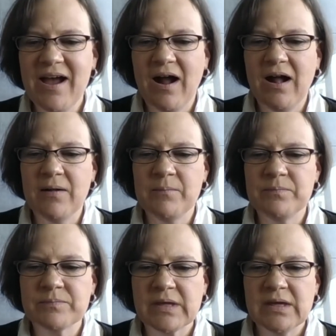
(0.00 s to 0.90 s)

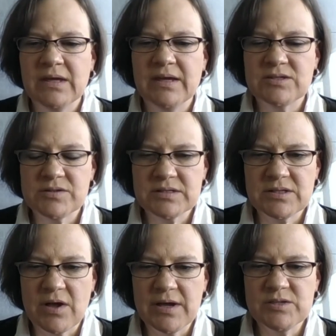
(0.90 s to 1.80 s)
Um, it's on the
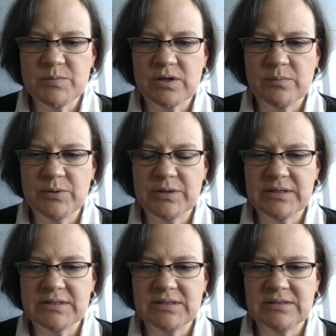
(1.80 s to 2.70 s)
slides, but I'll put
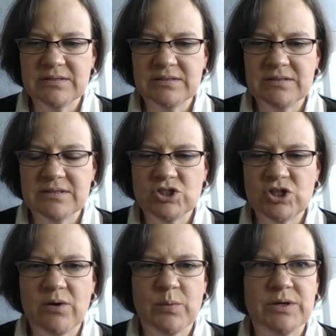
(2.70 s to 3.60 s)
it in the
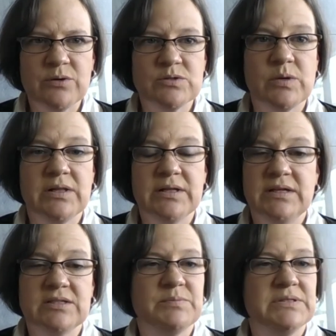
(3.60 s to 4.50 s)
chat window as well. And
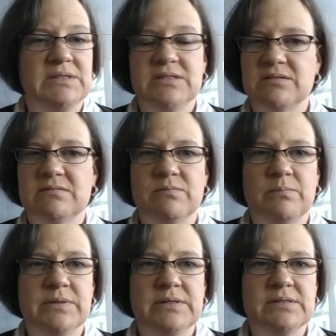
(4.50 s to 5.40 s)
yes, please
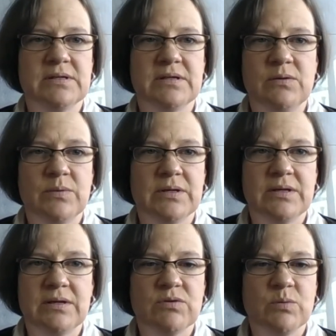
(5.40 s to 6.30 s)
please anyone
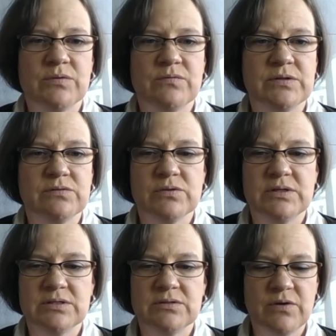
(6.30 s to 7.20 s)
and everyone feel
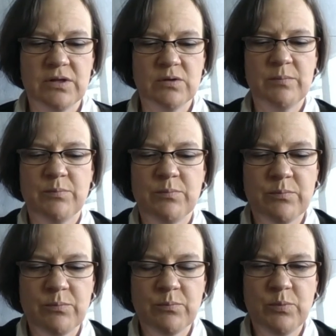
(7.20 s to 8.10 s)
free to follow up
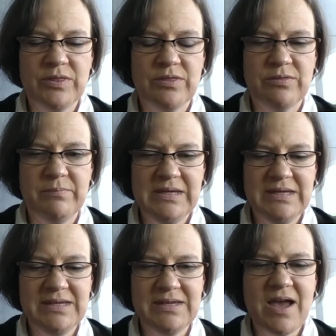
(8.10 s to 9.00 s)
with
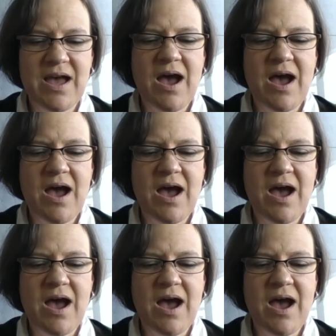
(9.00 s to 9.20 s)
me.